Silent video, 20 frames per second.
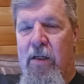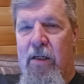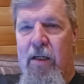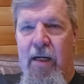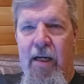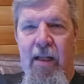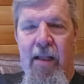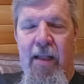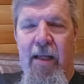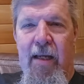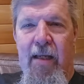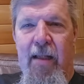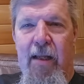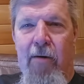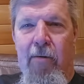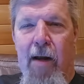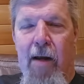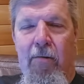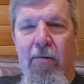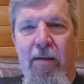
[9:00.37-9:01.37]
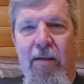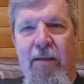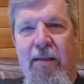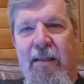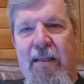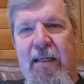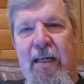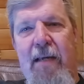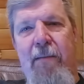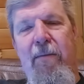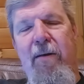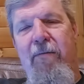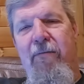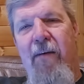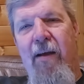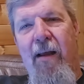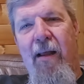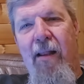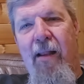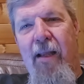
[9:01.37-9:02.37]
Do you think they're out in Simi
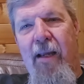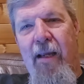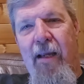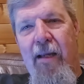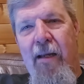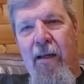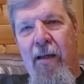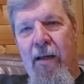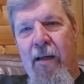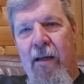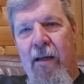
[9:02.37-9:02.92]
Valley